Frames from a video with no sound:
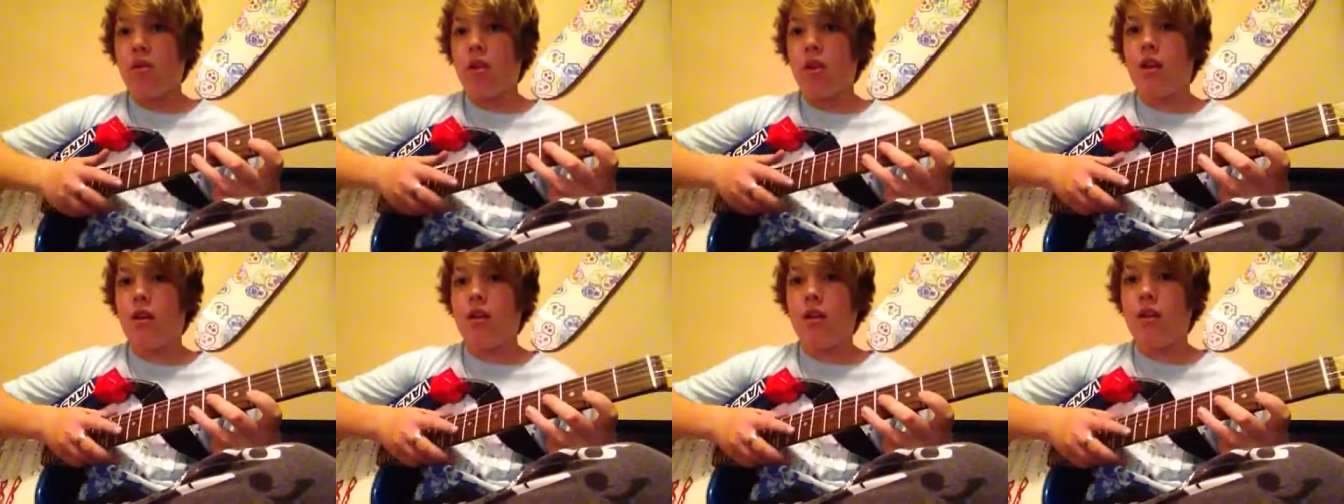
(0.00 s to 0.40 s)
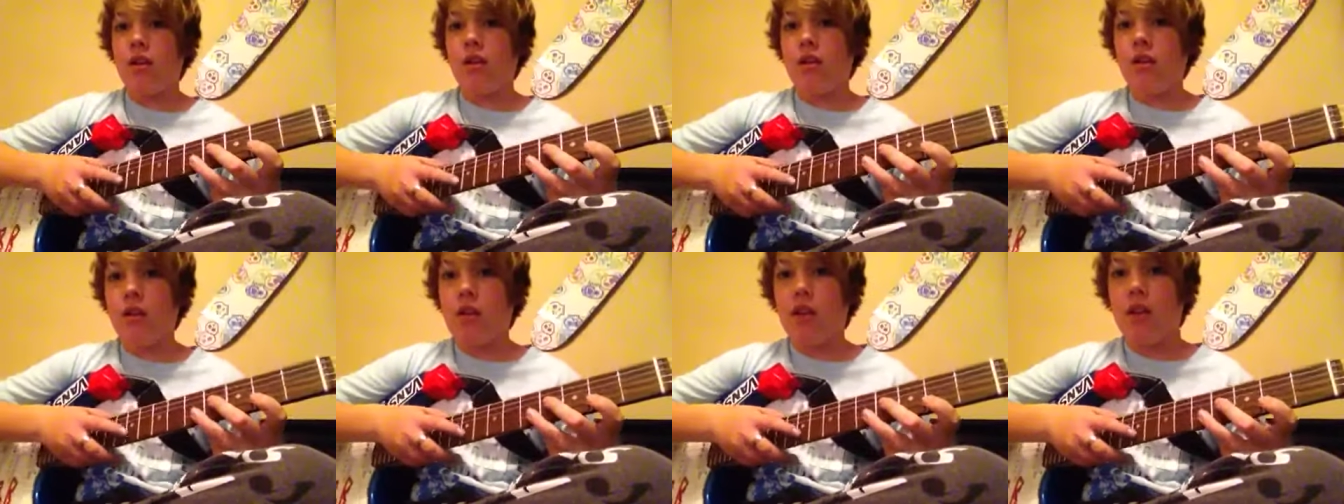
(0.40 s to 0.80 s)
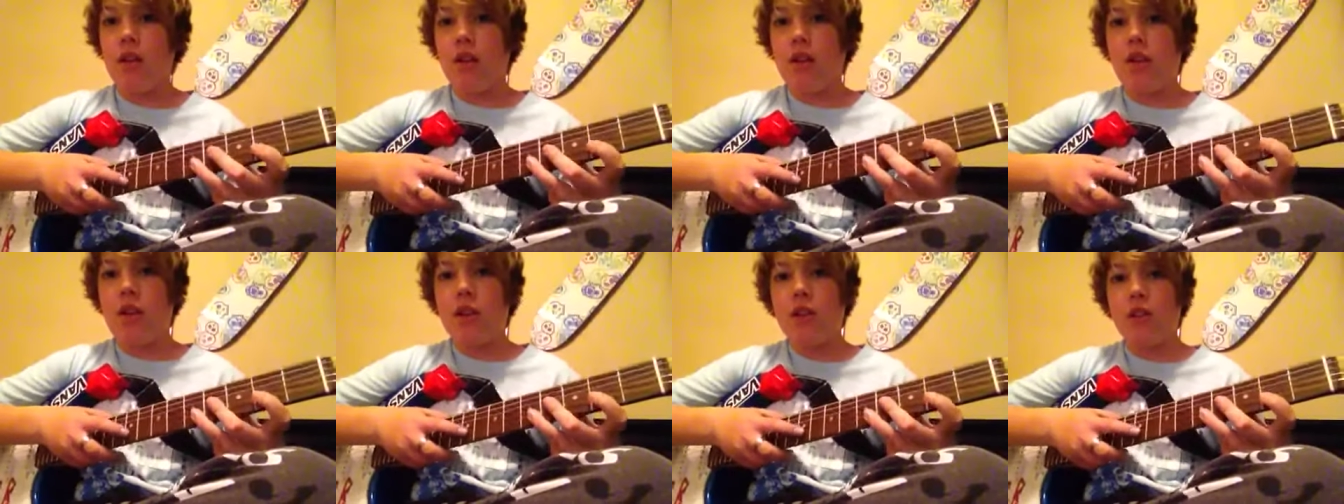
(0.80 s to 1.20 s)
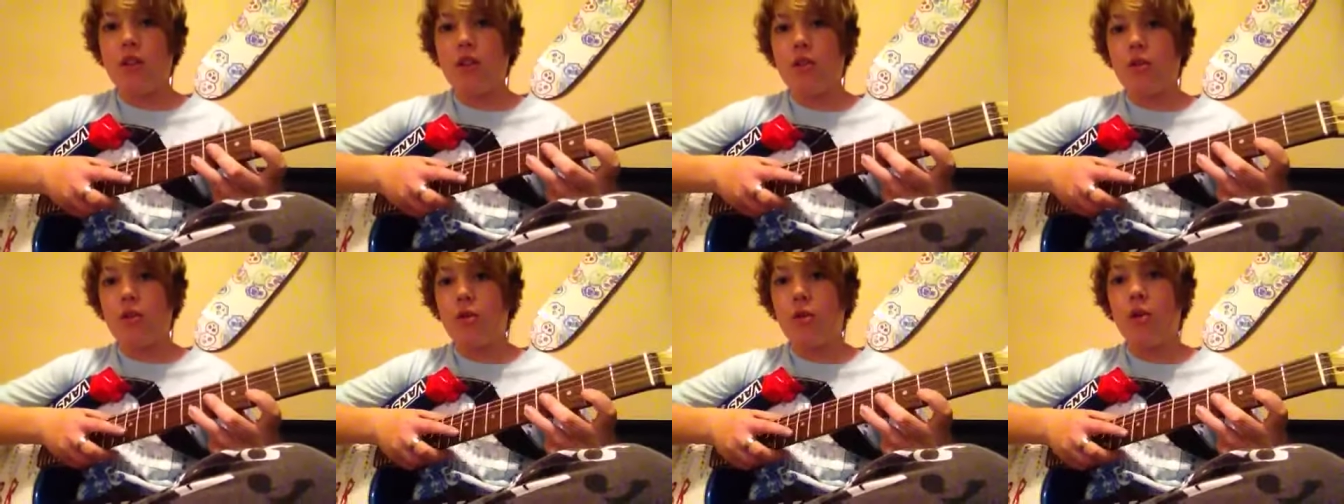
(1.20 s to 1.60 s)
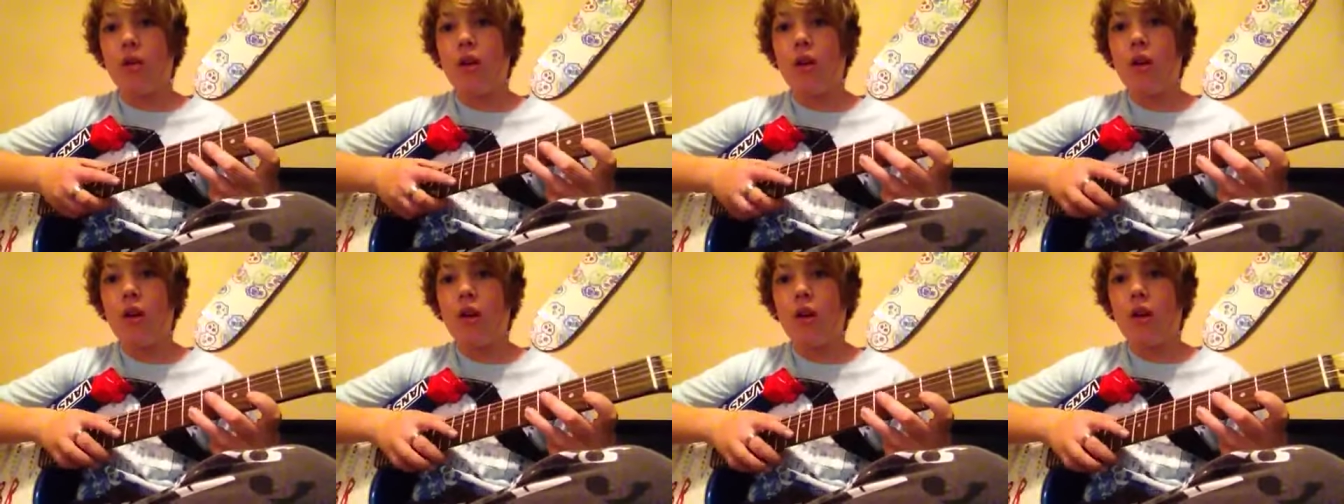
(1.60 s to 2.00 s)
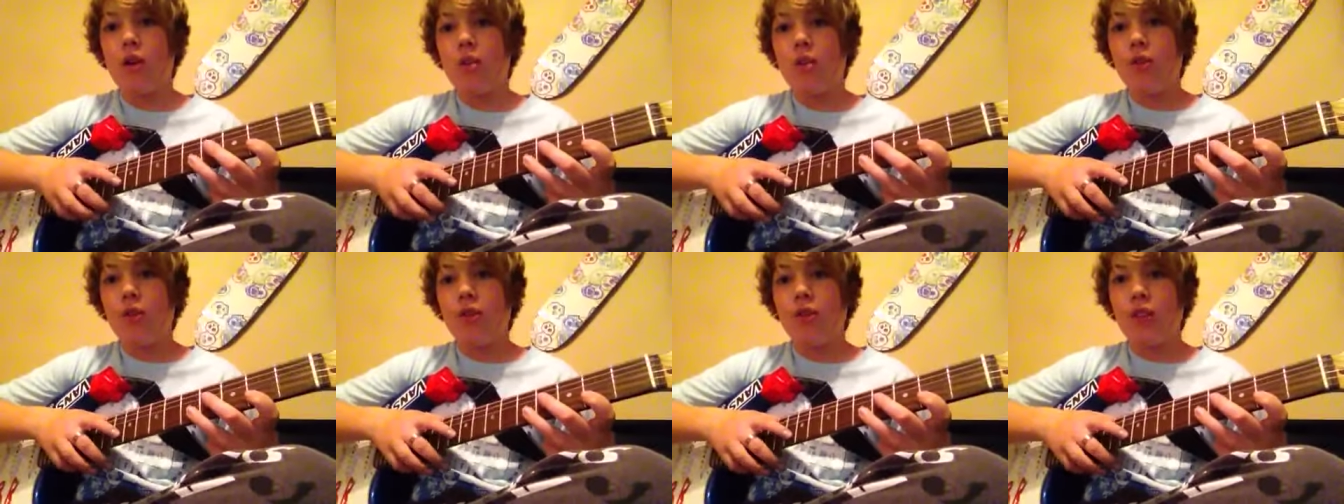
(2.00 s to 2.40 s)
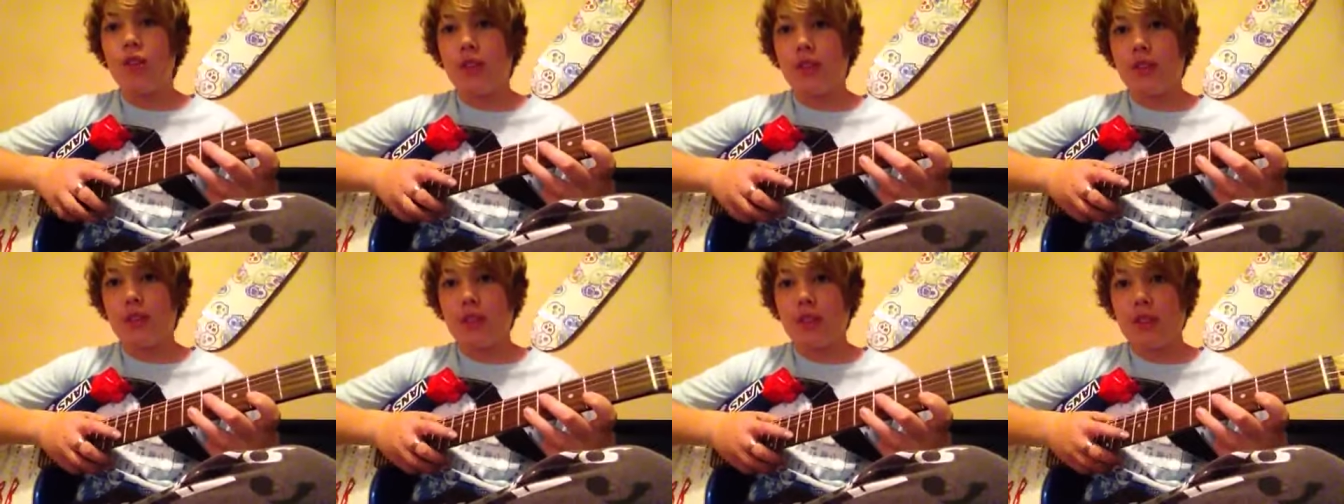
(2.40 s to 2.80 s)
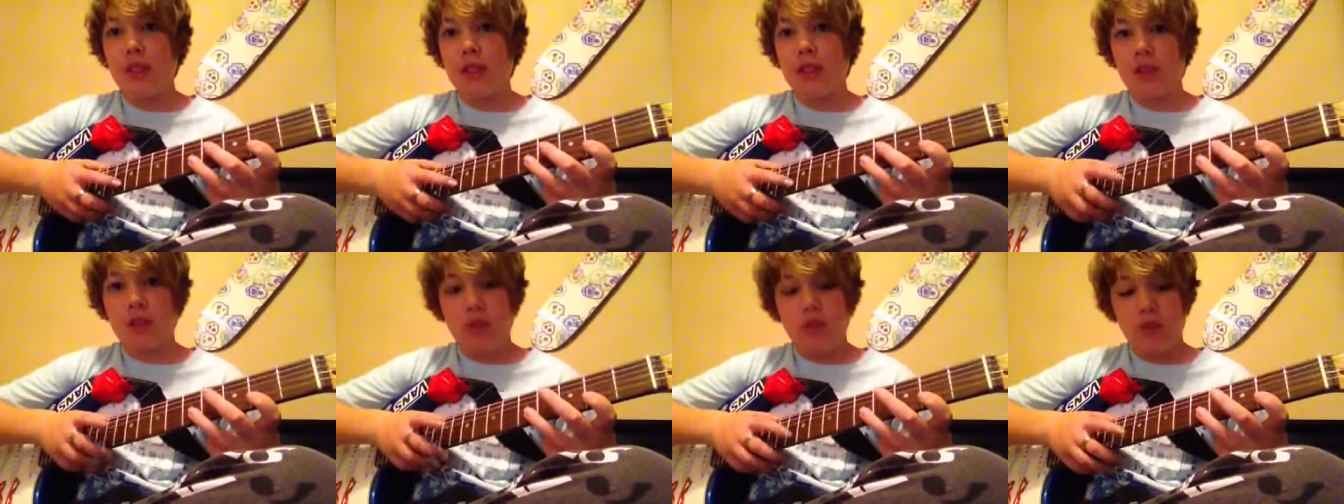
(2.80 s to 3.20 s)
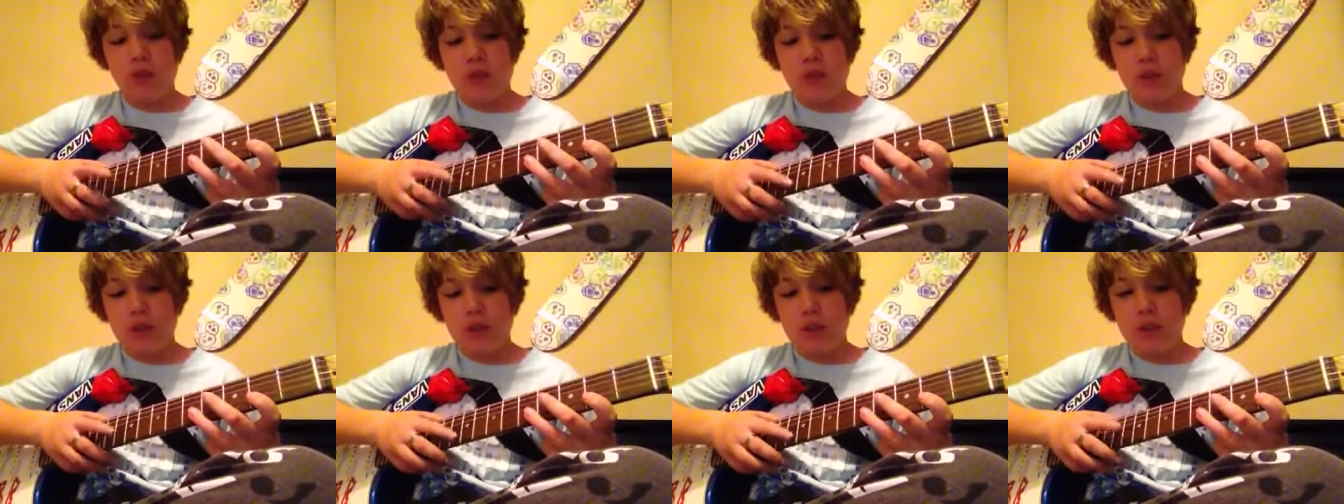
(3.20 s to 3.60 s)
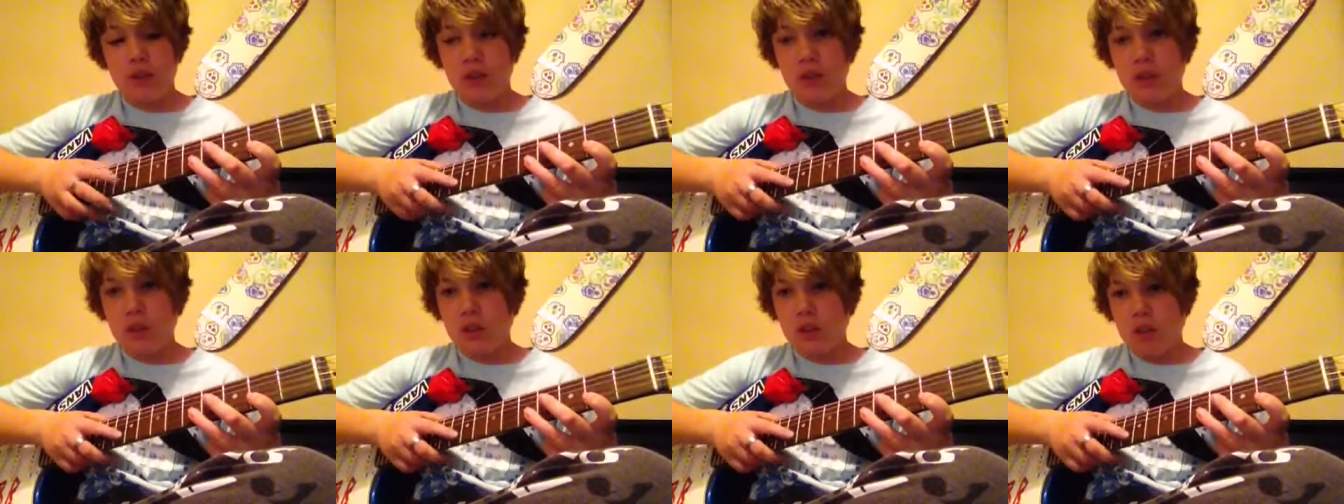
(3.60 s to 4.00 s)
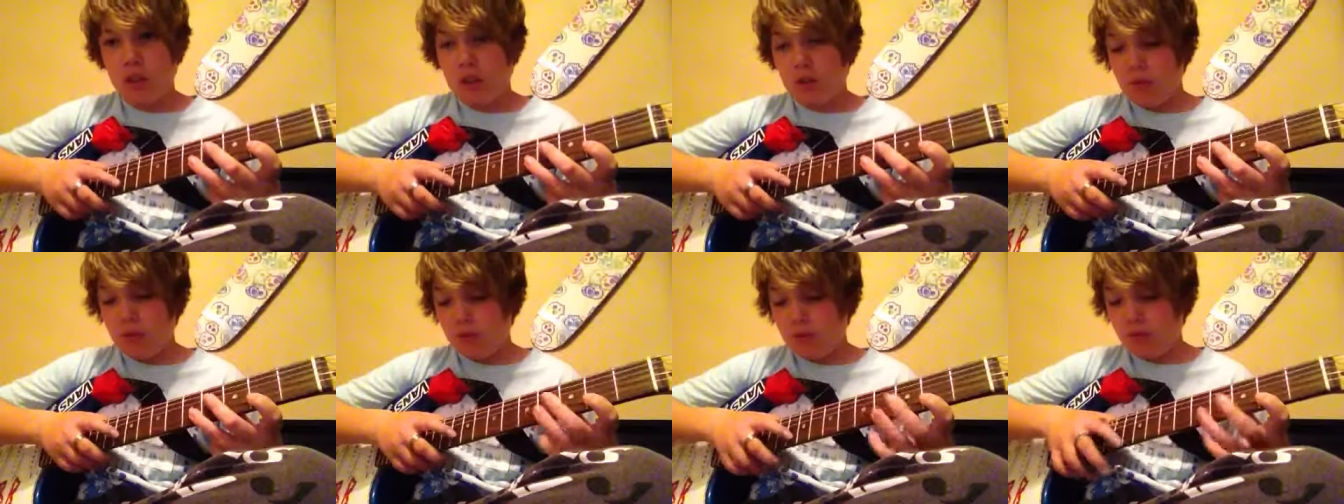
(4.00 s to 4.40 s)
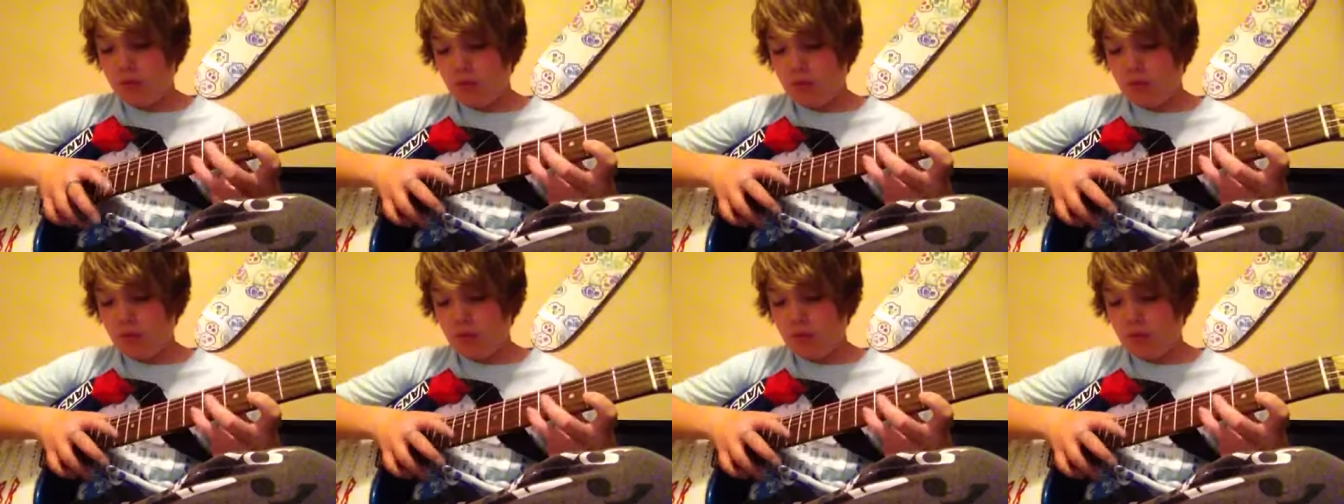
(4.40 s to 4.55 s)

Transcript: And then, and then you move to the 10th fret, tapping.